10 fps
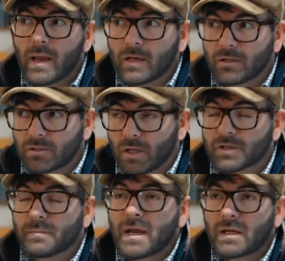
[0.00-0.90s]
It
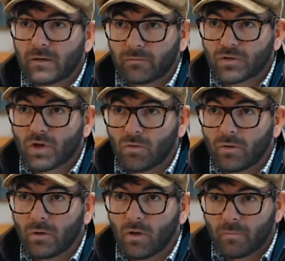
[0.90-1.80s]
does make a difference on
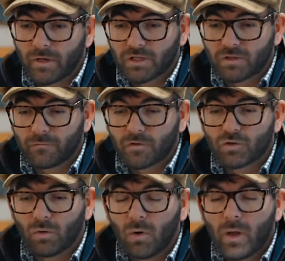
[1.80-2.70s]
the bigger stuff for
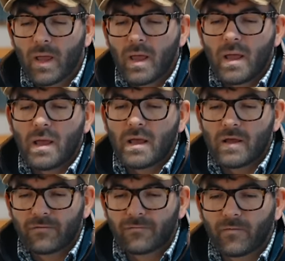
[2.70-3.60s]
sure.
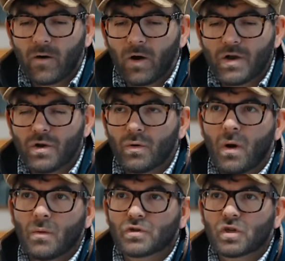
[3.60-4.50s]
If I knew
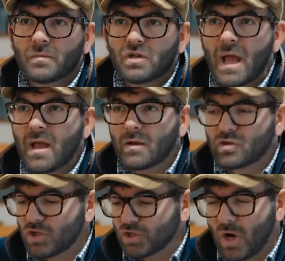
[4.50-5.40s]
I was going to be
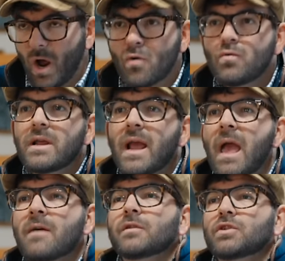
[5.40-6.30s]
just only
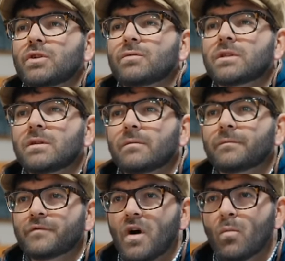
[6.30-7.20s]
ever shooting
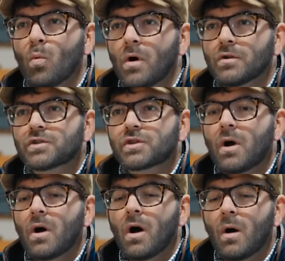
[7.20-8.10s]
fibre wads,
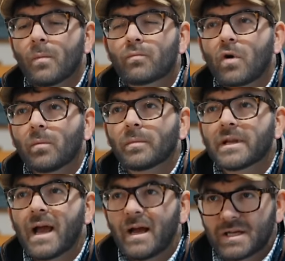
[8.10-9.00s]
I would
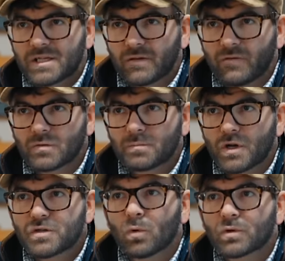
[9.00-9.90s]
probably ask if it was
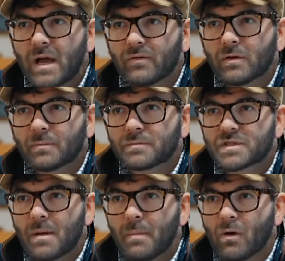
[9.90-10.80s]
possible to have a
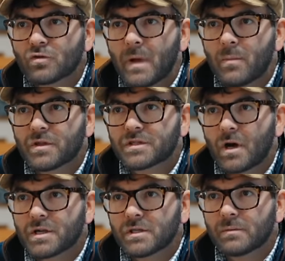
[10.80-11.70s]
set of barrels made with a
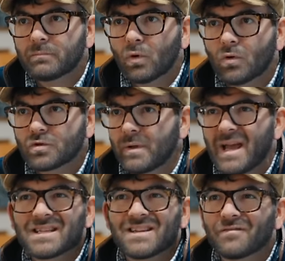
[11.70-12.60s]
tighter bore, so
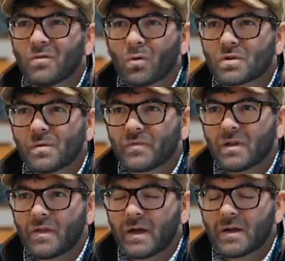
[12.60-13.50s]
18.4 or something
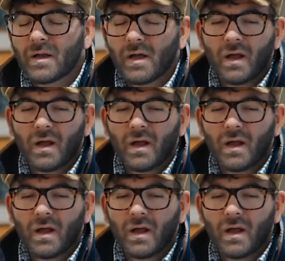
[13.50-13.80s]
like that.